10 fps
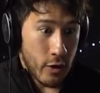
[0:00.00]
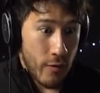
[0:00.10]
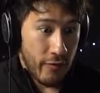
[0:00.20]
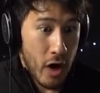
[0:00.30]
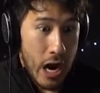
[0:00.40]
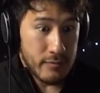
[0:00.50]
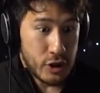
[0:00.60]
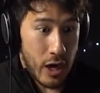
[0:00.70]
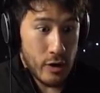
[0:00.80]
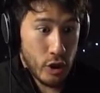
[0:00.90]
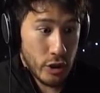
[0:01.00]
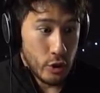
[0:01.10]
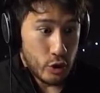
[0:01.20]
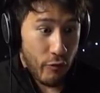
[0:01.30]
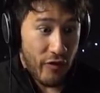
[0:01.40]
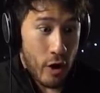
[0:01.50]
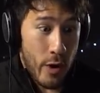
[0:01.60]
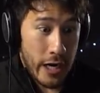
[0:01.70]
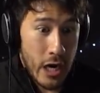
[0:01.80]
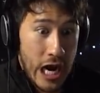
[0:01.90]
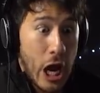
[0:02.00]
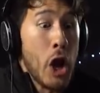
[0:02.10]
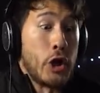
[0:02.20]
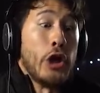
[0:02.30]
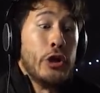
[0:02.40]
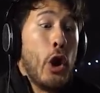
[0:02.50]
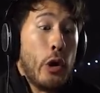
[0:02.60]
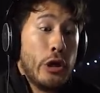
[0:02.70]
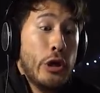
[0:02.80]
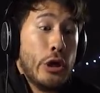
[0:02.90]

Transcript: going for- I'm sorry! It was too far away! I couldn't do it!